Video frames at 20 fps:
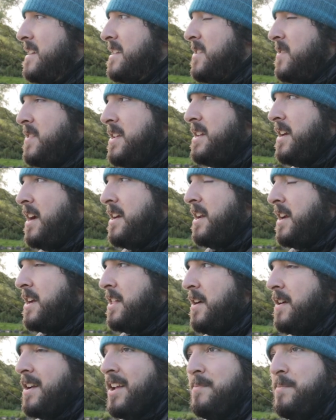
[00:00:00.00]
It's only nine
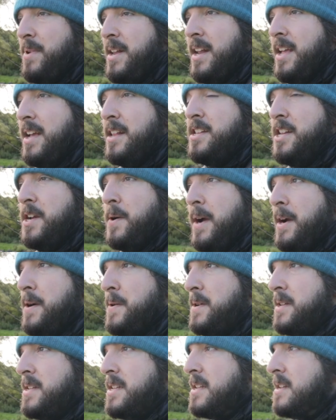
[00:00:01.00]
o'clock. I've been here two
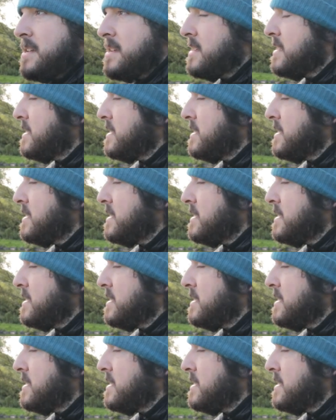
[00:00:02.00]
hours.